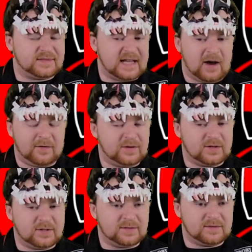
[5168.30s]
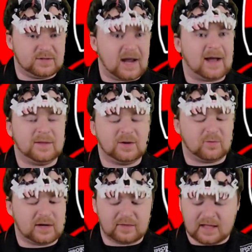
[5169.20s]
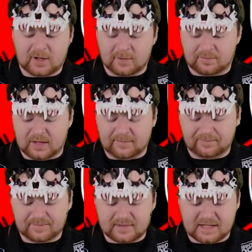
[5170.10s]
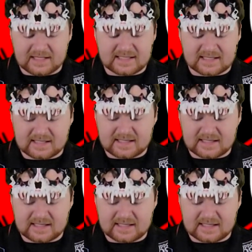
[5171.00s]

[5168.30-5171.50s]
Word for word: down your your alley or whatever the hell. But this